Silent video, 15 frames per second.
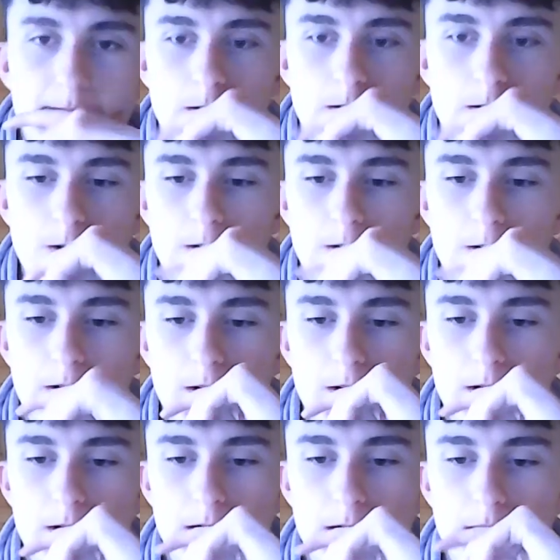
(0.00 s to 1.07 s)
Immobile,
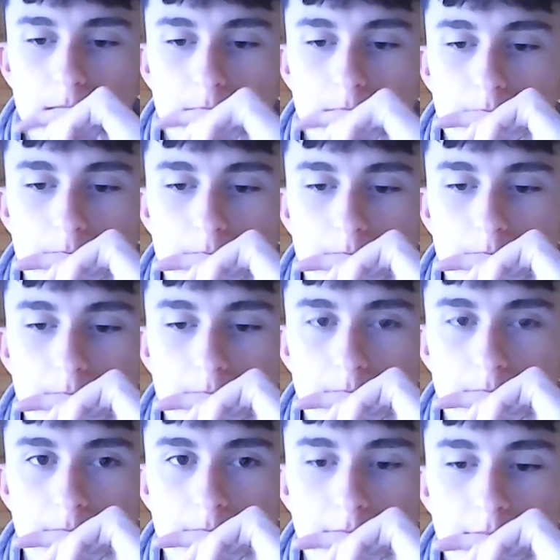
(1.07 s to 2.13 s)
he has missed
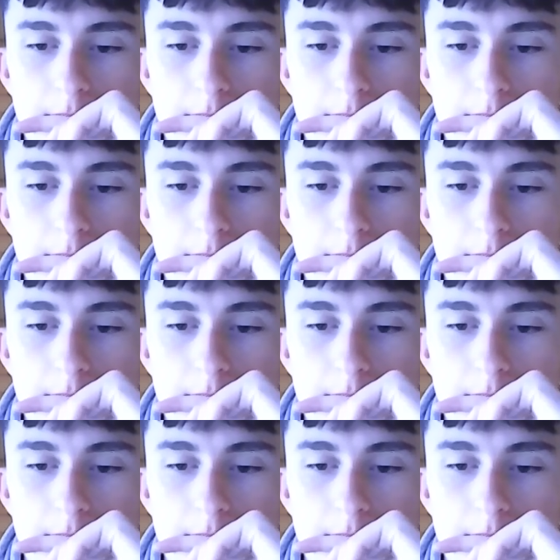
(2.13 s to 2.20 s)
a good